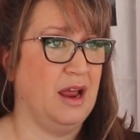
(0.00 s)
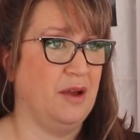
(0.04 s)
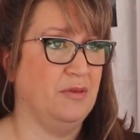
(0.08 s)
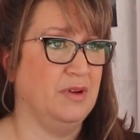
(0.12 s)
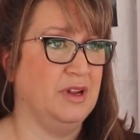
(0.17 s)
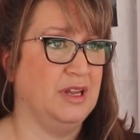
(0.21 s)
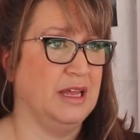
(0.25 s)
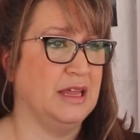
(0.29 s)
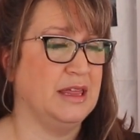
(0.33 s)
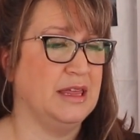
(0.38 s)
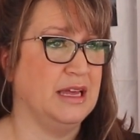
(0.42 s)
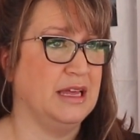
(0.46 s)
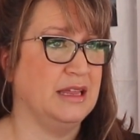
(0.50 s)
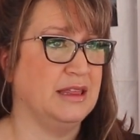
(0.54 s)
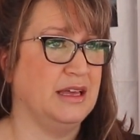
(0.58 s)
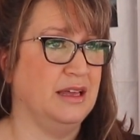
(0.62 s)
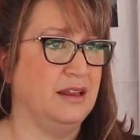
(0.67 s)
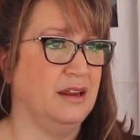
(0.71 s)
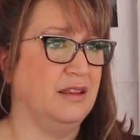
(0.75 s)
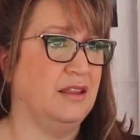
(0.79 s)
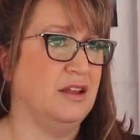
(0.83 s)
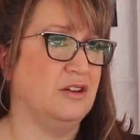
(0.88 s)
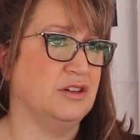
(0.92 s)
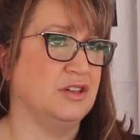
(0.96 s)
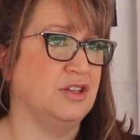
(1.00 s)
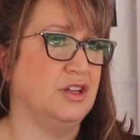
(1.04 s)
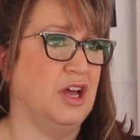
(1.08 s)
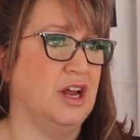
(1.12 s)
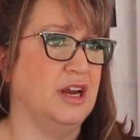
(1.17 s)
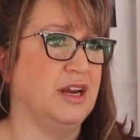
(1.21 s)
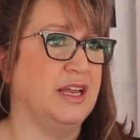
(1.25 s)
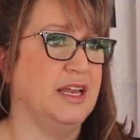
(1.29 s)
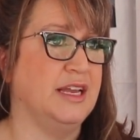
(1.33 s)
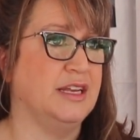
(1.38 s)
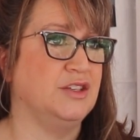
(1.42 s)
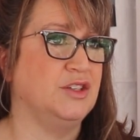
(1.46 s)
I really think that there's a
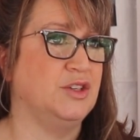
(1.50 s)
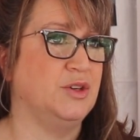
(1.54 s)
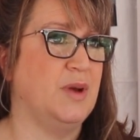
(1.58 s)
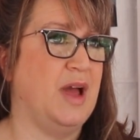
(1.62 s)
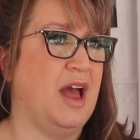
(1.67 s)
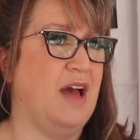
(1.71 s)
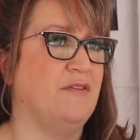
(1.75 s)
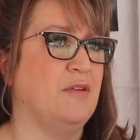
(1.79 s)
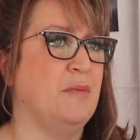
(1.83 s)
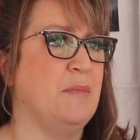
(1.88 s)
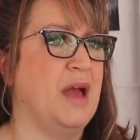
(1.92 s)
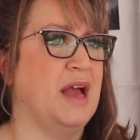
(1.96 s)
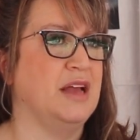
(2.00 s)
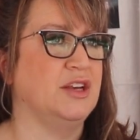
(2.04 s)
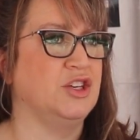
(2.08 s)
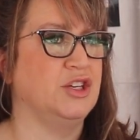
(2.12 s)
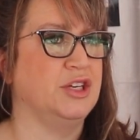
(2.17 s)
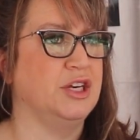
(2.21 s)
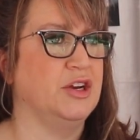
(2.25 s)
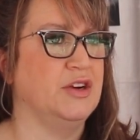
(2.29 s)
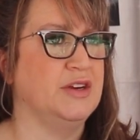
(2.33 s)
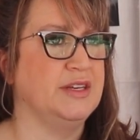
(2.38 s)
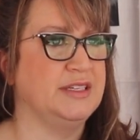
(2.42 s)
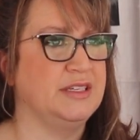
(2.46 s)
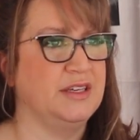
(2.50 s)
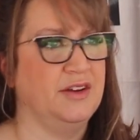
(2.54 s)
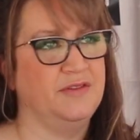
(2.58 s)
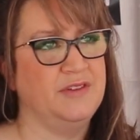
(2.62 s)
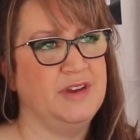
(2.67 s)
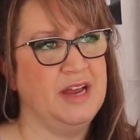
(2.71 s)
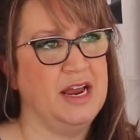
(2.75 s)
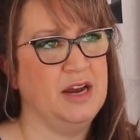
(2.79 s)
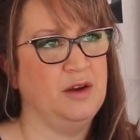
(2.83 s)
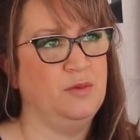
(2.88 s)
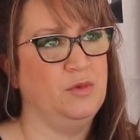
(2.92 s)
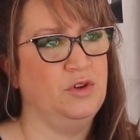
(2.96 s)
lot of kids who have imaginary
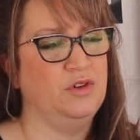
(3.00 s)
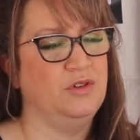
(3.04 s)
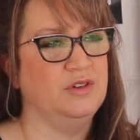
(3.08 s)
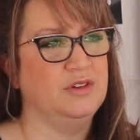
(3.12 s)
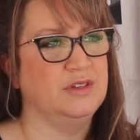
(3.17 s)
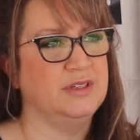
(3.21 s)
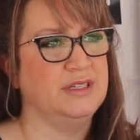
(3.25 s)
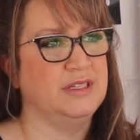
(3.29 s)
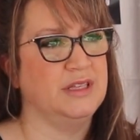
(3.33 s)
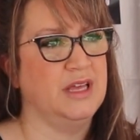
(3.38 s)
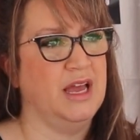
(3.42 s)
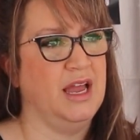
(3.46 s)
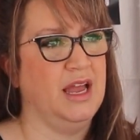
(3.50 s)
stuffed animals.